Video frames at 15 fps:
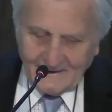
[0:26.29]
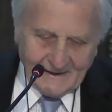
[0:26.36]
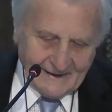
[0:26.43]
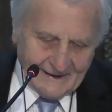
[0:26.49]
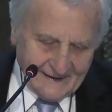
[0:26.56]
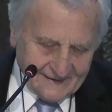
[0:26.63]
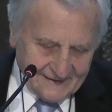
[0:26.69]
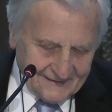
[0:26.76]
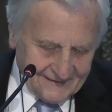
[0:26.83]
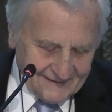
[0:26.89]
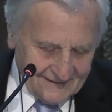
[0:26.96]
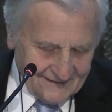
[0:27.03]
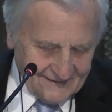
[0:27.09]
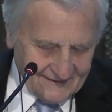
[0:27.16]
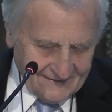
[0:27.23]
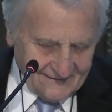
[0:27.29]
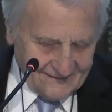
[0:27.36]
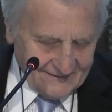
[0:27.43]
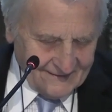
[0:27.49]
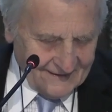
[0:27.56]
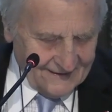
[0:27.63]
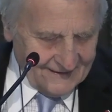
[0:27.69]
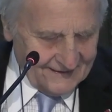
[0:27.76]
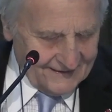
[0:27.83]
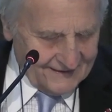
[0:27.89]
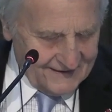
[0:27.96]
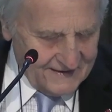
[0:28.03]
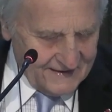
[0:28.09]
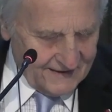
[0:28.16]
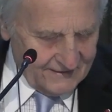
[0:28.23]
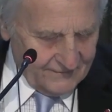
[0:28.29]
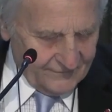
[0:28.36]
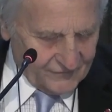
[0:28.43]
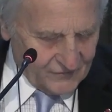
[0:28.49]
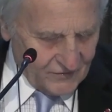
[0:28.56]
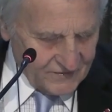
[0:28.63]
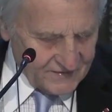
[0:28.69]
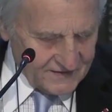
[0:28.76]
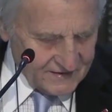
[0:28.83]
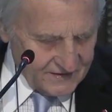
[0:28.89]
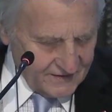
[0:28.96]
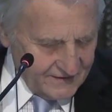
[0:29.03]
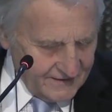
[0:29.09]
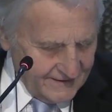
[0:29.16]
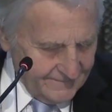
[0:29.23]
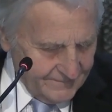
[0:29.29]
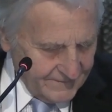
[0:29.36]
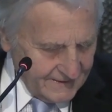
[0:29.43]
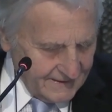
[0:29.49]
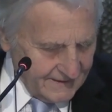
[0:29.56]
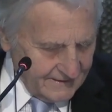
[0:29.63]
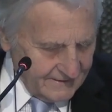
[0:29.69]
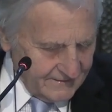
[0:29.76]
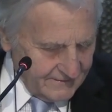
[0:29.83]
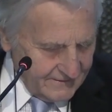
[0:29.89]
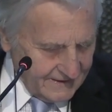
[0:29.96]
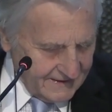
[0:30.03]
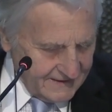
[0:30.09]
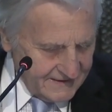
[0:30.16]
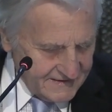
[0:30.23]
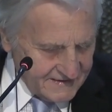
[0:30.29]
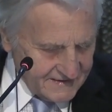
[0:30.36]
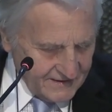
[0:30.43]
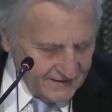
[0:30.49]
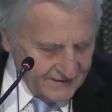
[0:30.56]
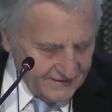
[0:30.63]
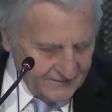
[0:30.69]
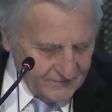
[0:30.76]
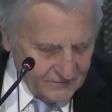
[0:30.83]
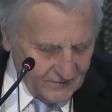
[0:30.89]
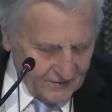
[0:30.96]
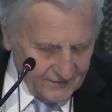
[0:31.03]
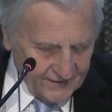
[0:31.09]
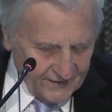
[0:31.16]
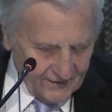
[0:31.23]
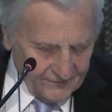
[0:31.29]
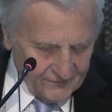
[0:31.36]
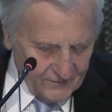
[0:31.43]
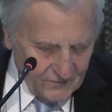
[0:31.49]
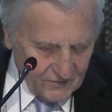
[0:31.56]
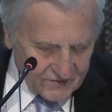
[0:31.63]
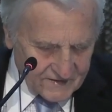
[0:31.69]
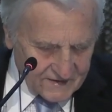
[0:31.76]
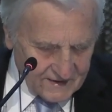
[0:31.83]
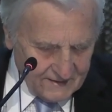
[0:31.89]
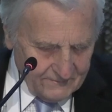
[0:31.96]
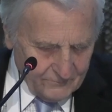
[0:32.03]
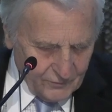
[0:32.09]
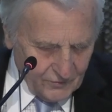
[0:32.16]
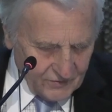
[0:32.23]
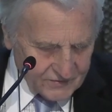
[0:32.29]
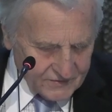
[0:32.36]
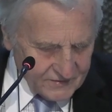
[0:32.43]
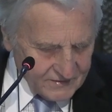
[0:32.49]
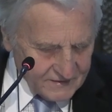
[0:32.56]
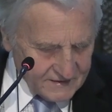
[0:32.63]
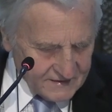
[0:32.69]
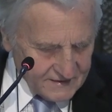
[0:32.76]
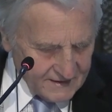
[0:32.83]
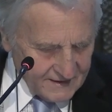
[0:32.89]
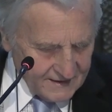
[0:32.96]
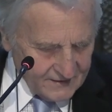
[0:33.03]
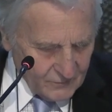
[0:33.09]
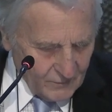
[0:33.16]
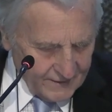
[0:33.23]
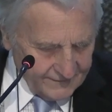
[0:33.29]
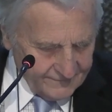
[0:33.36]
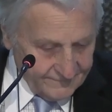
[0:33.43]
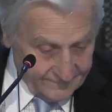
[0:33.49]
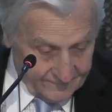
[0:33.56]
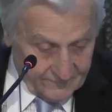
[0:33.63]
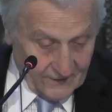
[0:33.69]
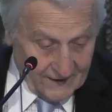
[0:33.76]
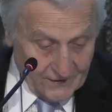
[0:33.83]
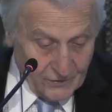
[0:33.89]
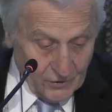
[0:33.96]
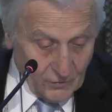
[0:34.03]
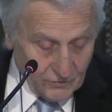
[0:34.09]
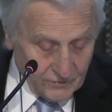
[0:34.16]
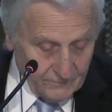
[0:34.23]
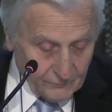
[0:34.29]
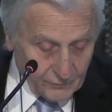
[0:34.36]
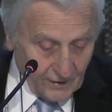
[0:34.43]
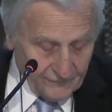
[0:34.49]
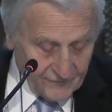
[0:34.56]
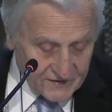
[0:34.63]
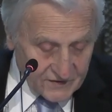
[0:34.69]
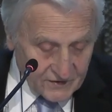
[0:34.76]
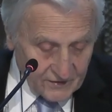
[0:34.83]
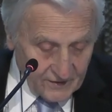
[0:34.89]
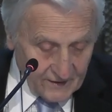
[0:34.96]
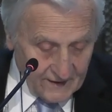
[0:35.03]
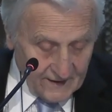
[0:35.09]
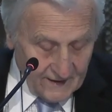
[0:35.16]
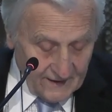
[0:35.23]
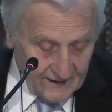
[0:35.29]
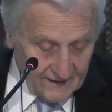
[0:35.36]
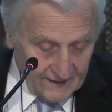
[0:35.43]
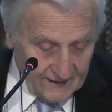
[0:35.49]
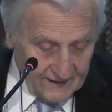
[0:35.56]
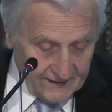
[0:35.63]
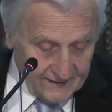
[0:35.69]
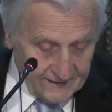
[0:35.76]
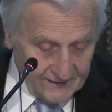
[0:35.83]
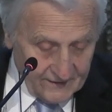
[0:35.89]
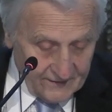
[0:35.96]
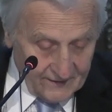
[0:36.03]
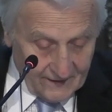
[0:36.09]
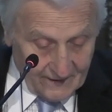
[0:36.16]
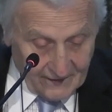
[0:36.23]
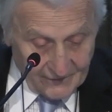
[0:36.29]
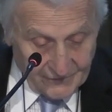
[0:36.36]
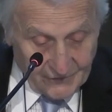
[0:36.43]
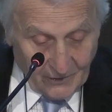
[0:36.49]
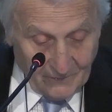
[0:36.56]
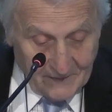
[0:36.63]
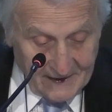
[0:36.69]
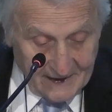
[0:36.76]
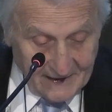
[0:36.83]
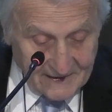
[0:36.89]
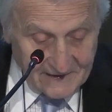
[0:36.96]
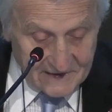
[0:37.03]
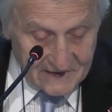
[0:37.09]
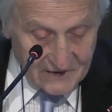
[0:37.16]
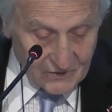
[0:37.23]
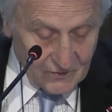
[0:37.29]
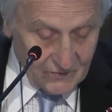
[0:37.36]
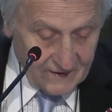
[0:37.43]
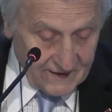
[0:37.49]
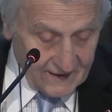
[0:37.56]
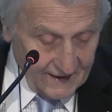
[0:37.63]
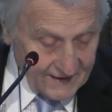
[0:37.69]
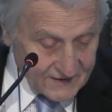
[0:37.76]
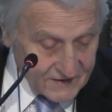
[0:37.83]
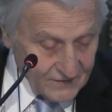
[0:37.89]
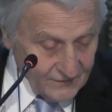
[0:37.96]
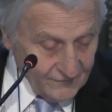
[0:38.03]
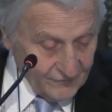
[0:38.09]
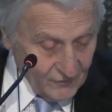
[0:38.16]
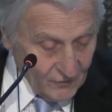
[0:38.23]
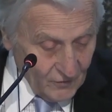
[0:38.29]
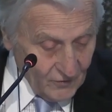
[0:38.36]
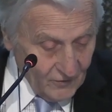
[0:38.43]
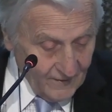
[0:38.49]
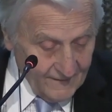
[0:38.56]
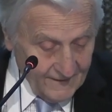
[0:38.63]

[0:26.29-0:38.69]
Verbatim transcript: and he, of course, uh, is uh, one of the most important and well-known well professor in uh, our domain, so he has the floor.